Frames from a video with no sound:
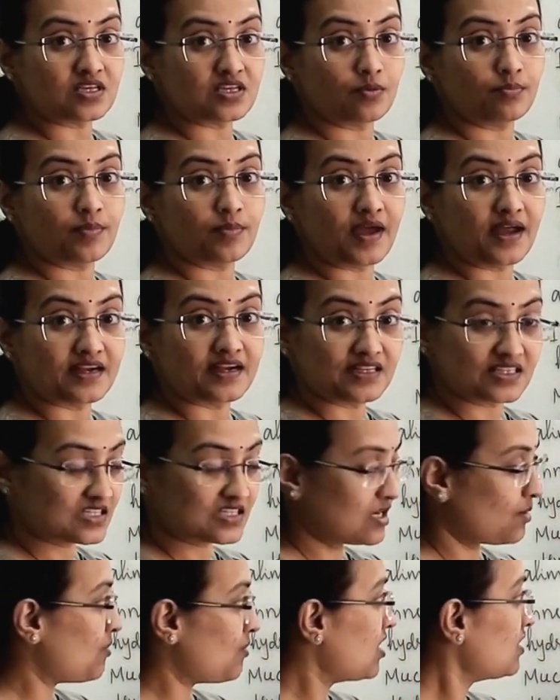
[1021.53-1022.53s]
up at
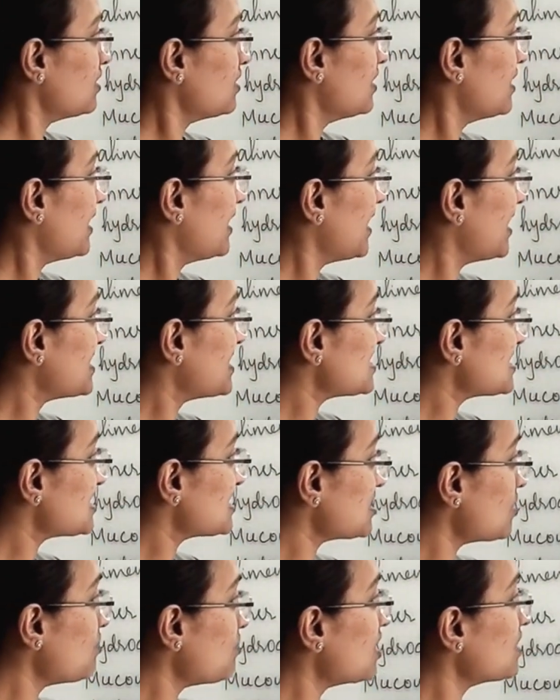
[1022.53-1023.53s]
stomach and
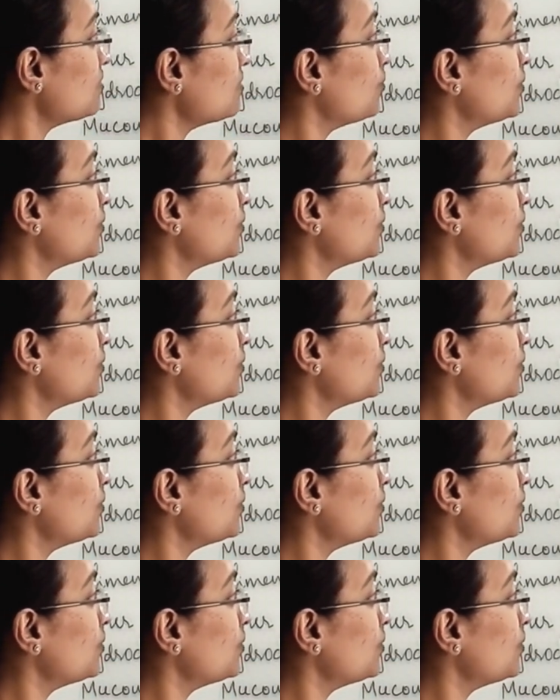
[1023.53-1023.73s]
stomach